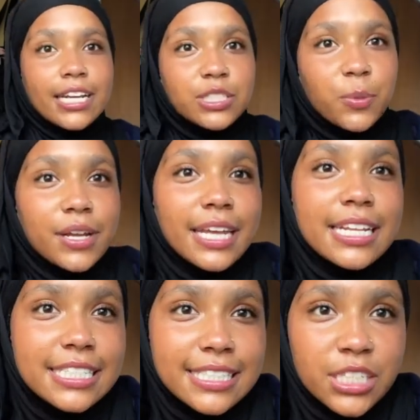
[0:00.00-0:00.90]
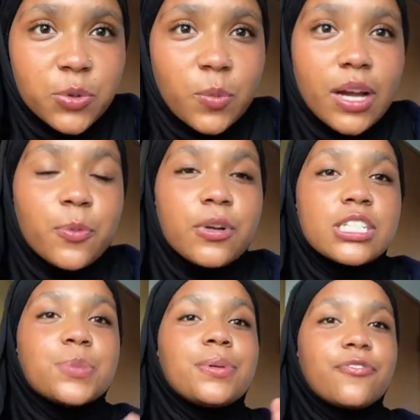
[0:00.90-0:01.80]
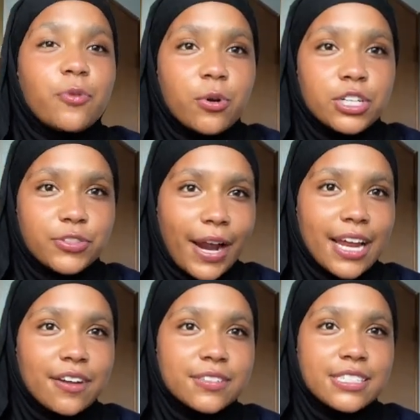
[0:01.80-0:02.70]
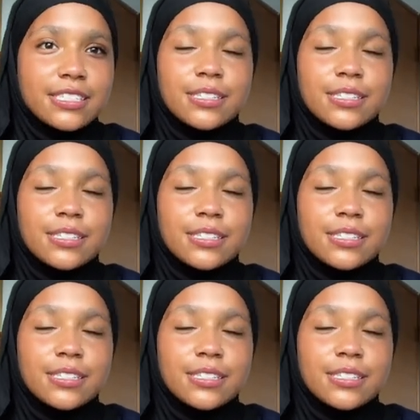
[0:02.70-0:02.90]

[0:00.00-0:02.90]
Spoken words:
so we're going to get into section 1, which is before tryouts.